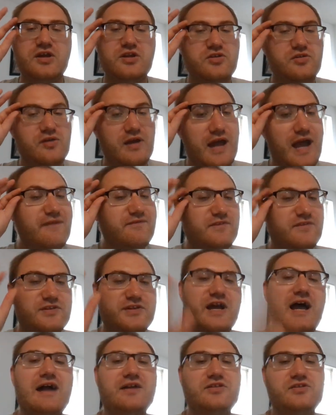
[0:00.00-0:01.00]
you have to
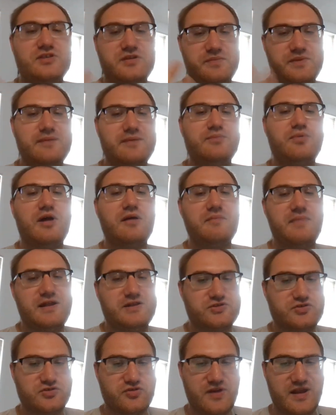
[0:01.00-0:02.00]
talk to the people at
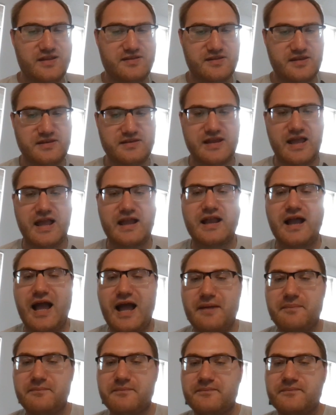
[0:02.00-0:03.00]

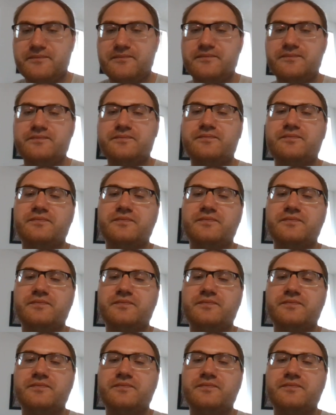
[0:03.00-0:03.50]
metrotransit.com.